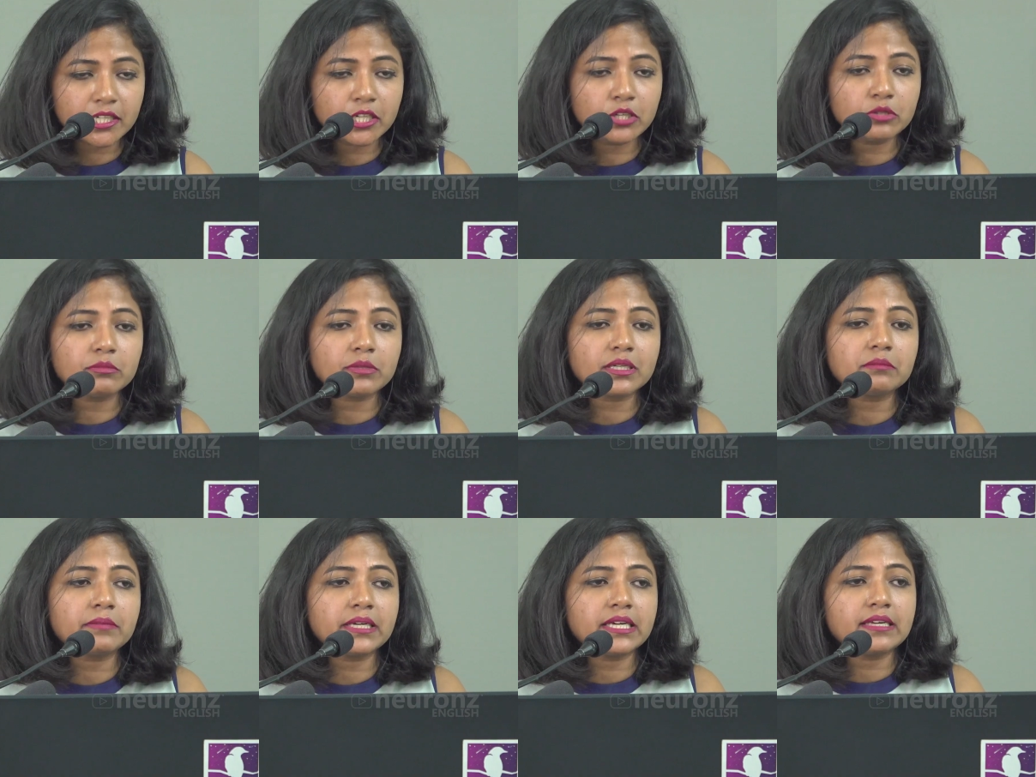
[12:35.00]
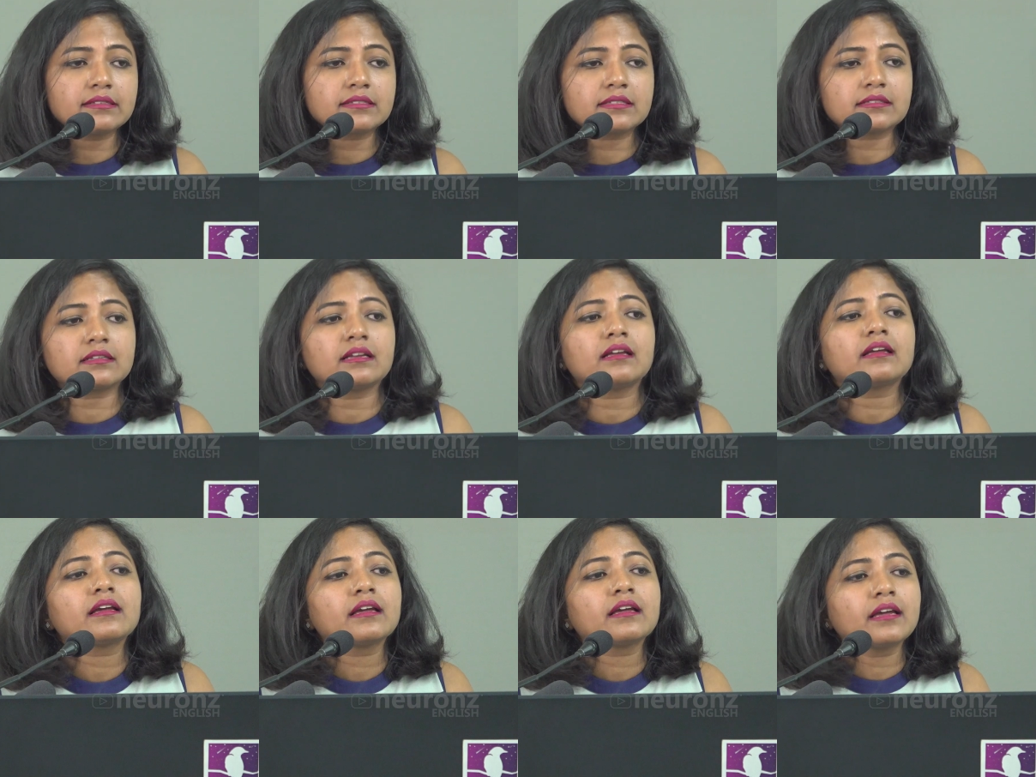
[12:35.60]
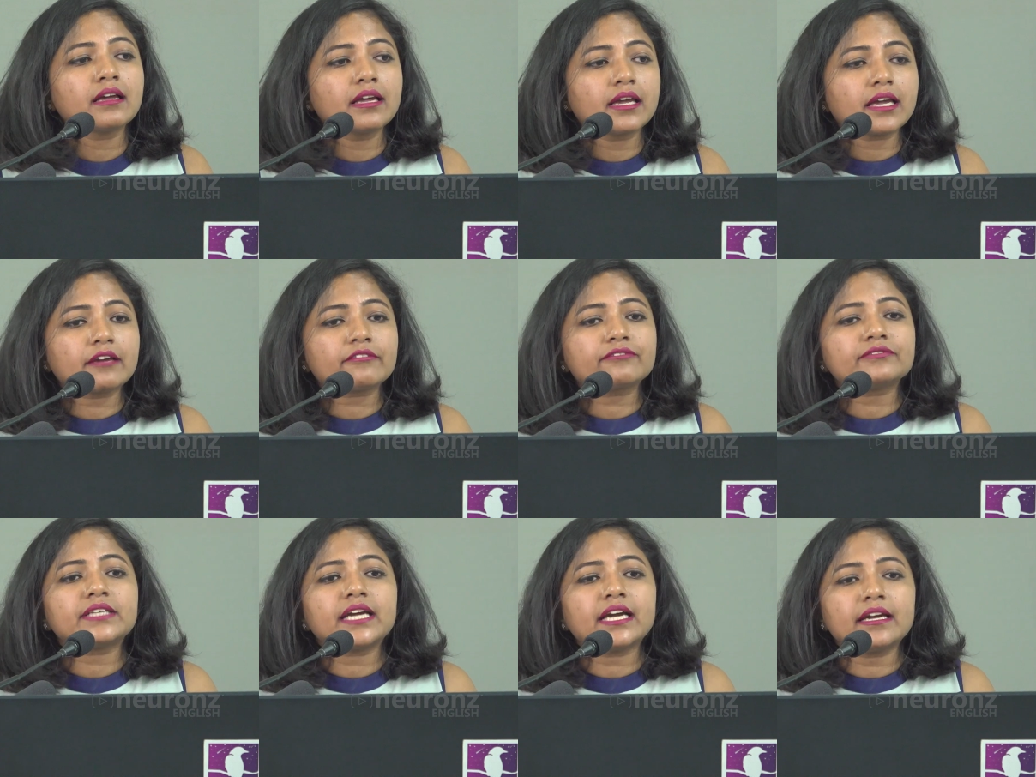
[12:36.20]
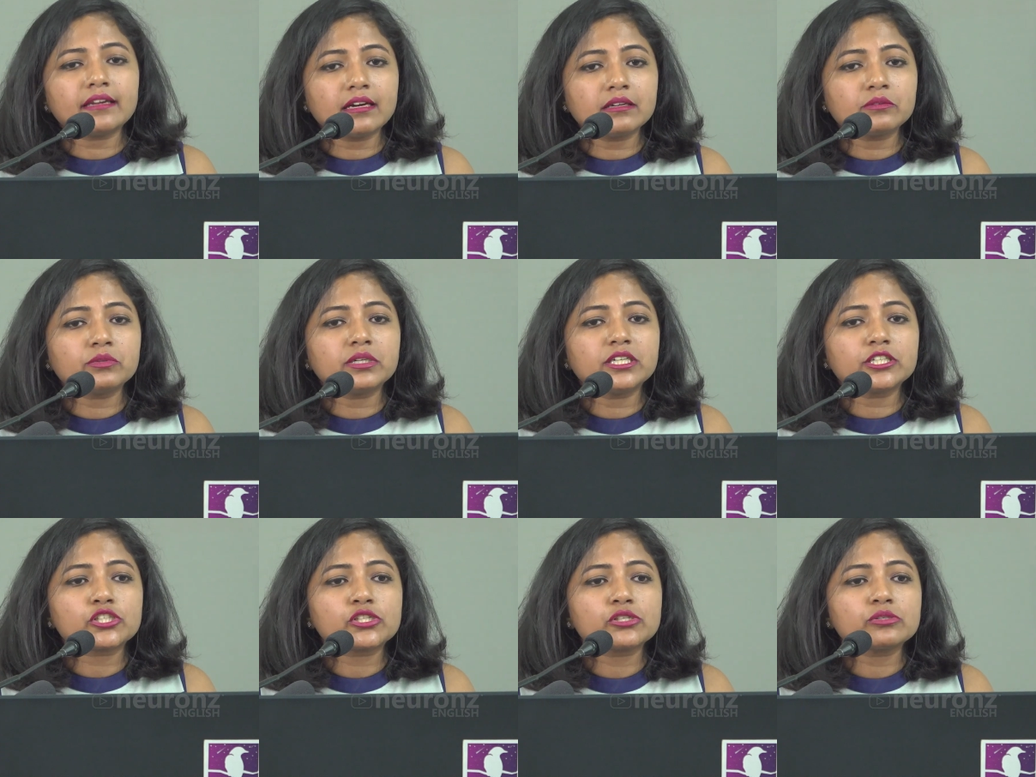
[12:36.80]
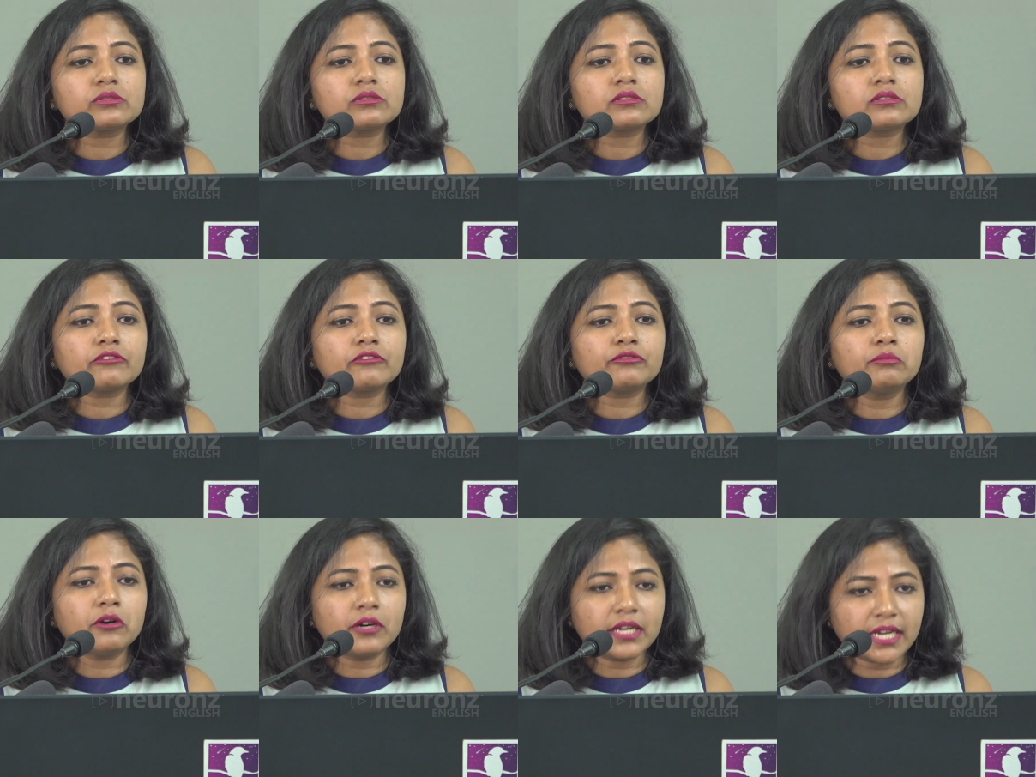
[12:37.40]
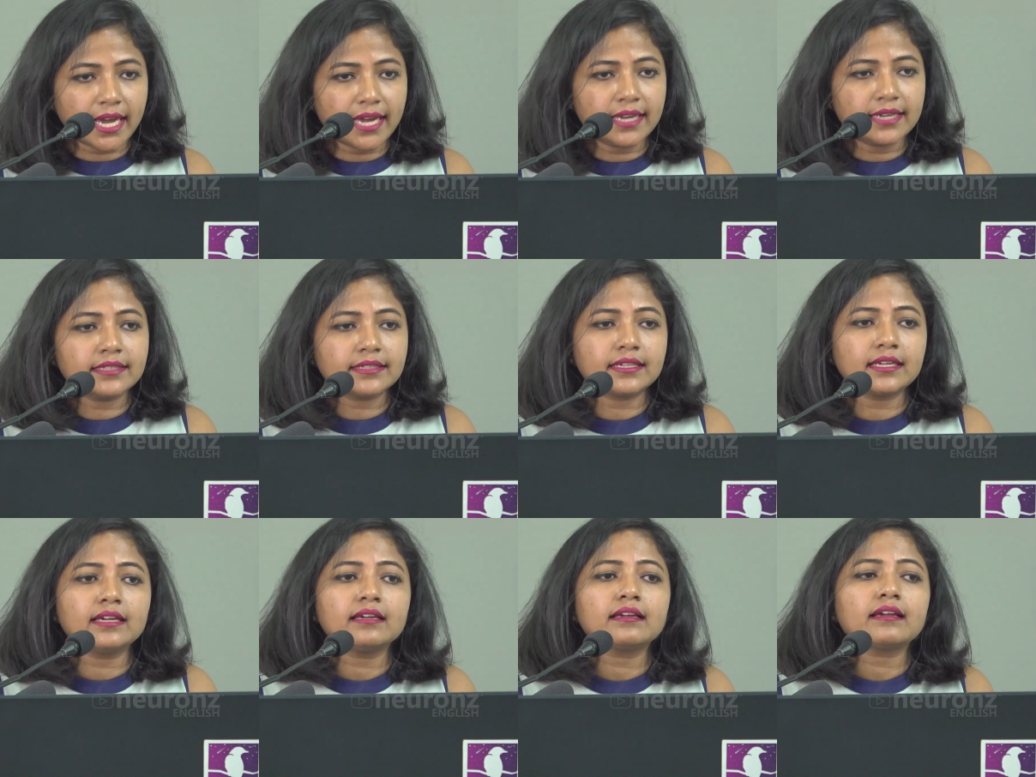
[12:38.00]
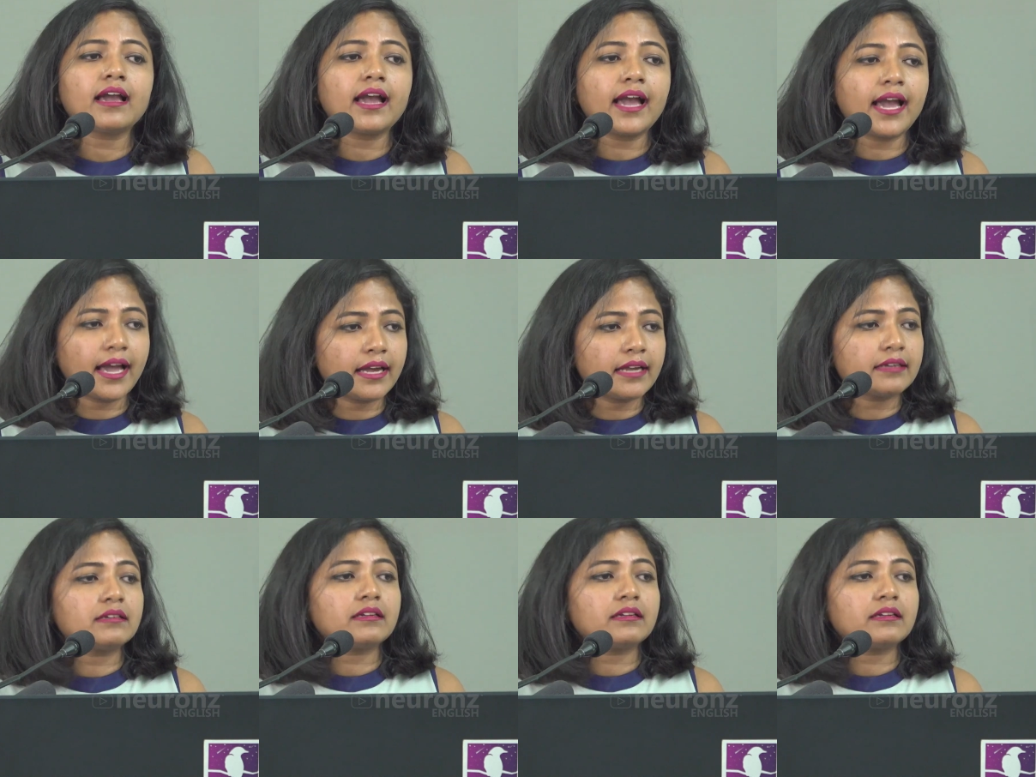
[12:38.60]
human beings, if there are virtues of morality and